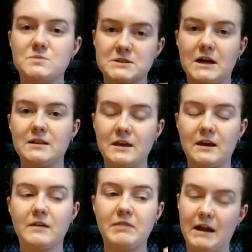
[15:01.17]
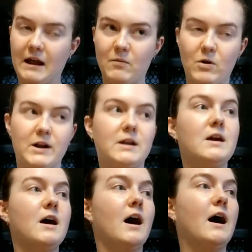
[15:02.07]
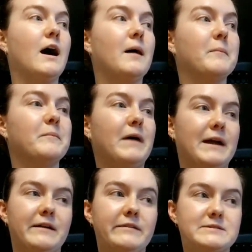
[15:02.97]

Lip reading: was not a thing that I wanted. And